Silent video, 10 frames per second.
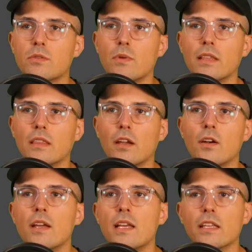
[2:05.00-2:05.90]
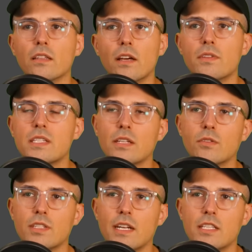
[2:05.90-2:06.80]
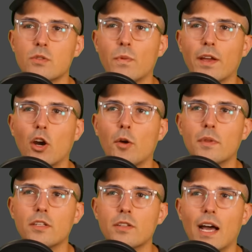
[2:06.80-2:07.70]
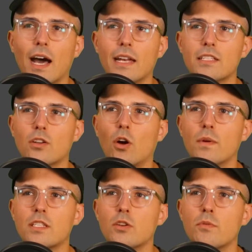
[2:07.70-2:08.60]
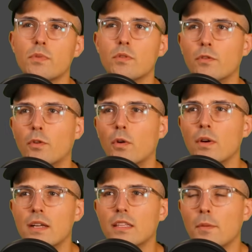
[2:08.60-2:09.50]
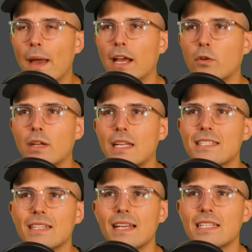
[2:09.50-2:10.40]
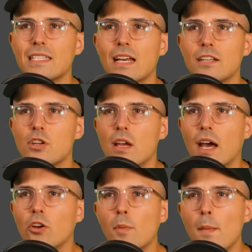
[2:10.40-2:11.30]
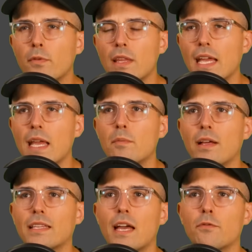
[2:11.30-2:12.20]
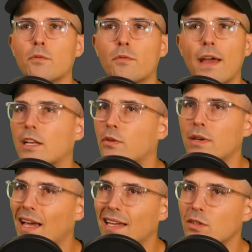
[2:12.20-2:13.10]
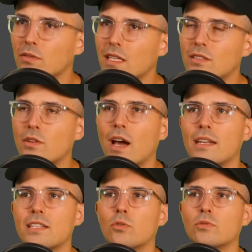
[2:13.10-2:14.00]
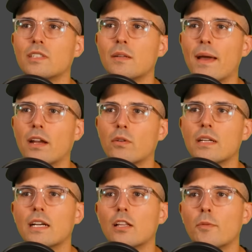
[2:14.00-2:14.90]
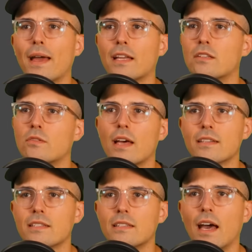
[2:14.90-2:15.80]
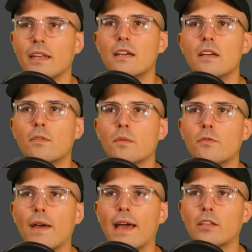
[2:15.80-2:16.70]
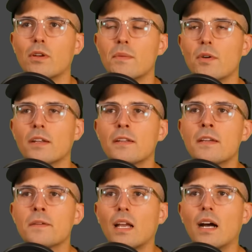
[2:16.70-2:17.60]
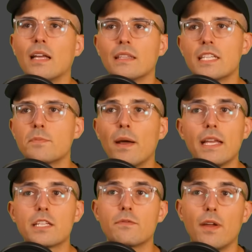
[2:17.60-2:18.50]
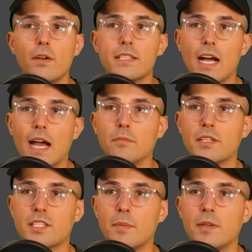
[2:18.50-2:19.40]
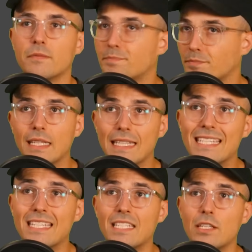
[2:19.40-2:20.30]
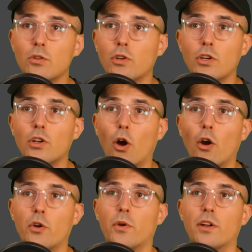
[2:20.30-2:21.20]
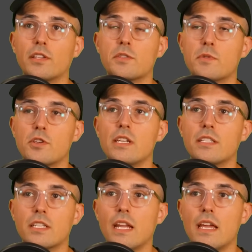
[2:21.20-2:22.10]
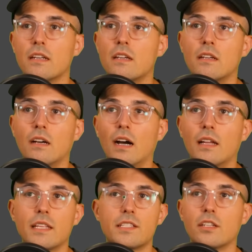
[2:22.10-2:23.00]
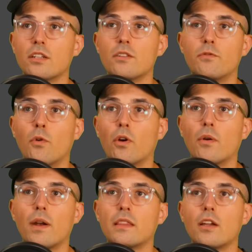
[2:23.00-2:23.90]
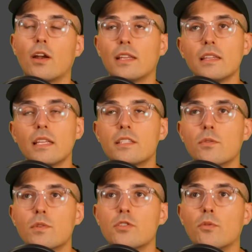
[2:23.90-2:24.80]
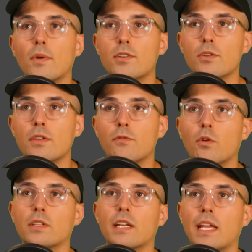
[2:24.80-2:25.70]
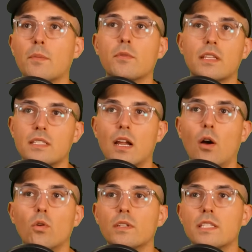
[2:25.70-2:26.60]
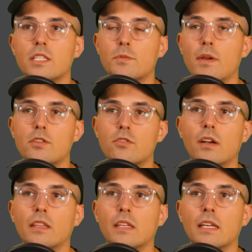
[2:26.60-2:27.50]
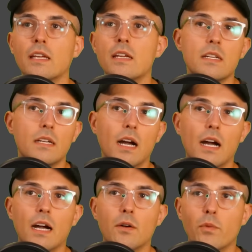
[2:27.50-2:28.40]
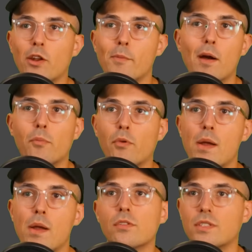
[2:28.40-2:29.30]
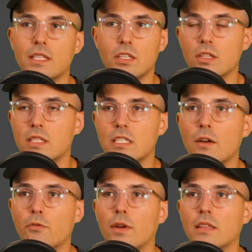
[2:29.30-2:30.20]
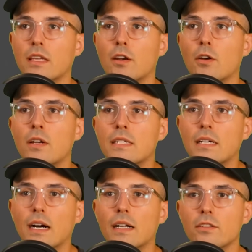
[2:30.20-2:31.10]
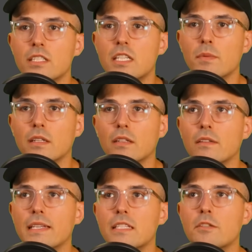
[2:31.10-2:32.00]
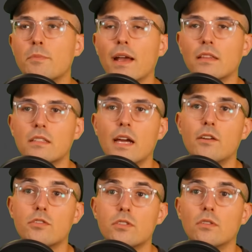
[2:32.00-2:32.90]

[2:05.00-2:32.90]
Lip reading: right there. You love the single-sided swing arm of the Ducatis, always so beautiful. The matte green is a nice touch. I don't remember if they came like that from factory. I don't think Ducati sold it in a matte green color back in 2009 from the factory, but this bike is very timeless. I mean, this is still good hardware on this machine to date. That's a good fork right there. I think that's the original Marzocchi fork that it came with. That's not Olin suspension or anything. Radio mount Brembos, that's good stuff right there. Looks to be in clean spec. The tires do